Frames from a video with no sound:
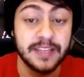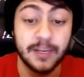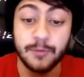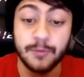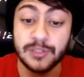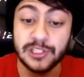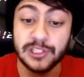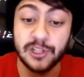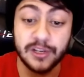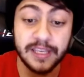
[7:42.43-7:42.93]
It
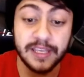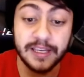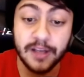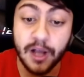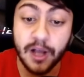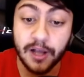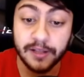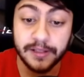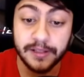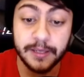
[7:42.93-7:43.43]
was looking
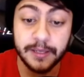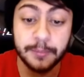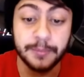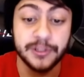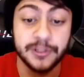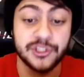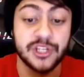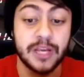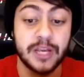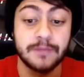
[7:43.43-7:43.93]
ugly,
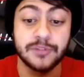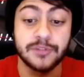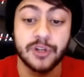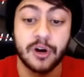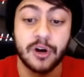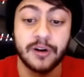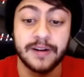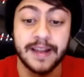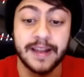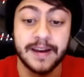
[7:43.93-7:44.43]
but James
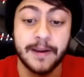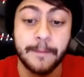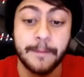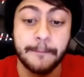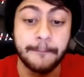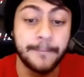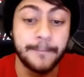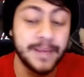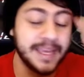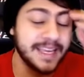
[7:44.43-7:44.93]
Harden had a
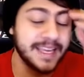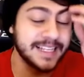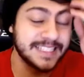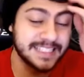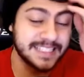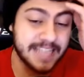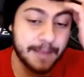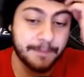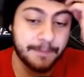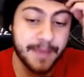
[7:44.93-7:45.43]
big
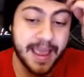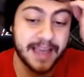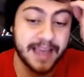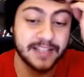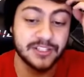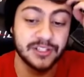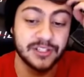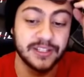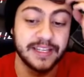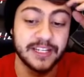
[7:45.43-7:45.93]
step
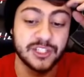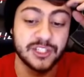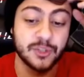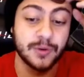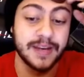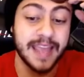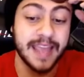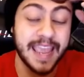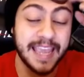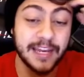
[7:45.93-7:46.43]
back to lead us
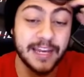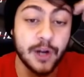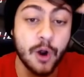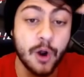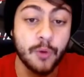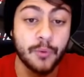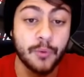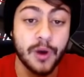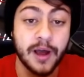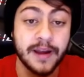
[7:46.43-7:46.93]
to an
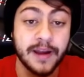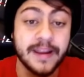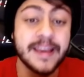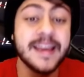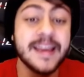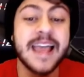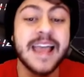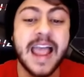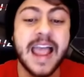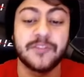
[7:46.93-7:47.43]
8-0 run
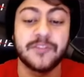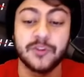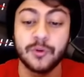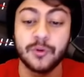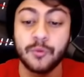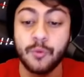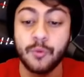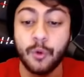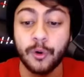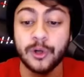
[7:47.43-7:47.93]
after
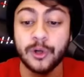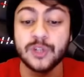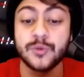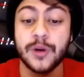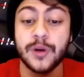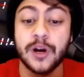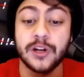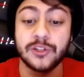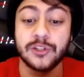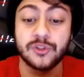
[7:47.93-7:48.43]
the Warriors
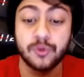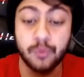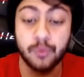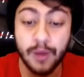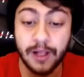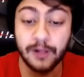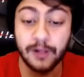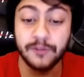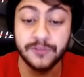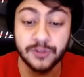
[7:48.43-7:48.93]
went on a
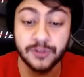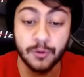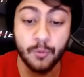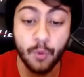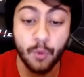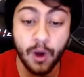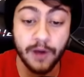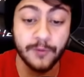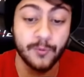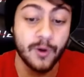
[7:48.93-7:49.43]

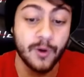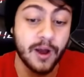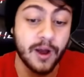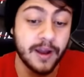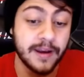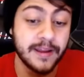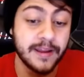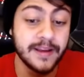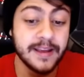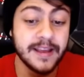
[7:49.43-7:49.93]
12-1
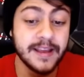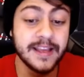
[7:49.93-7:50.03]
run.